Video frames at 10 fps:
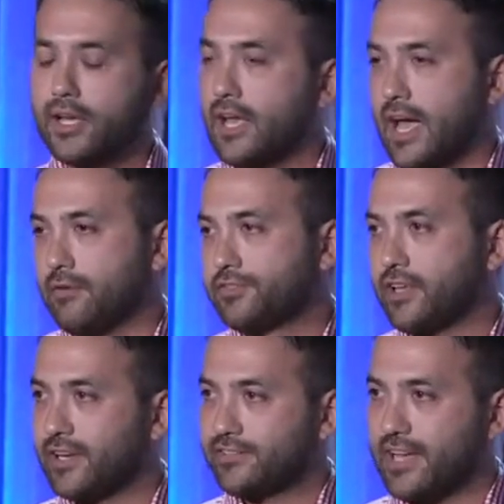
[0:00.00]
have
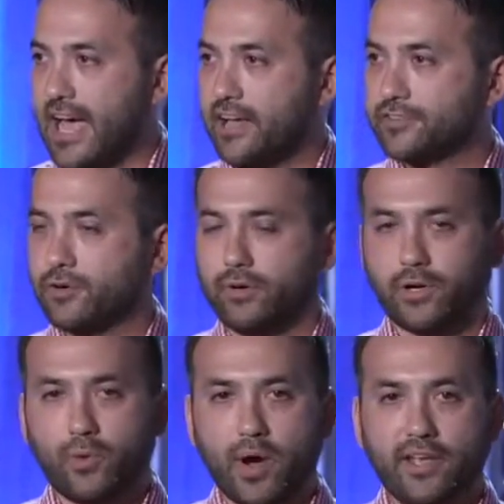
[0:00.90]
sent a task or
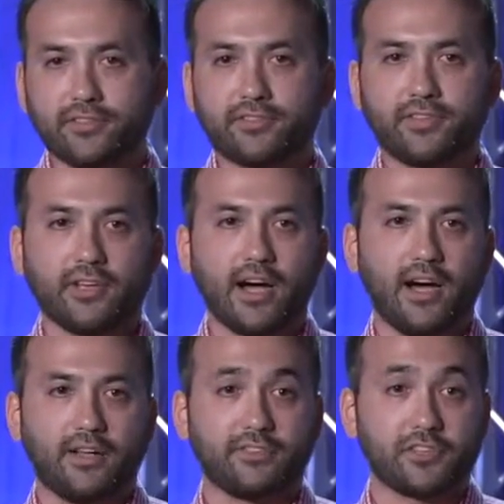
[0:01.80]
request
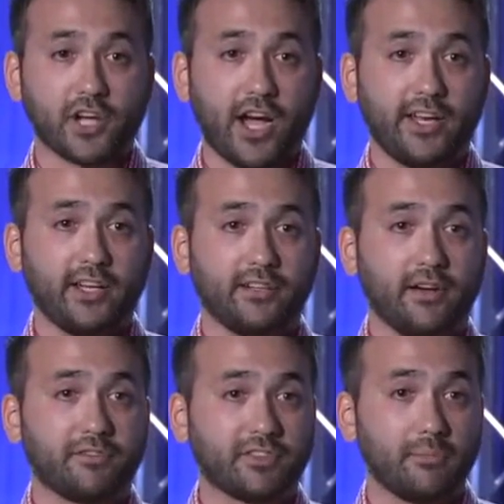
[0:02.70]
to China
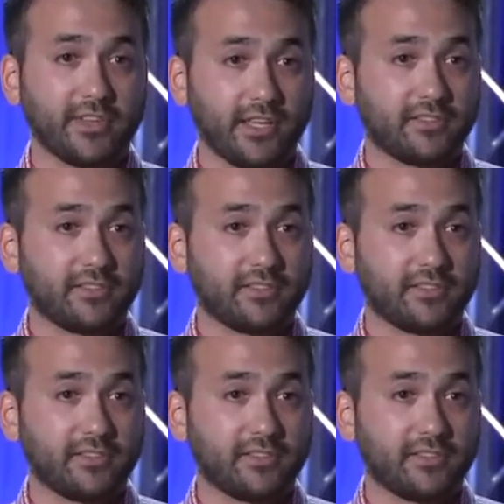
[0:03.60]
of something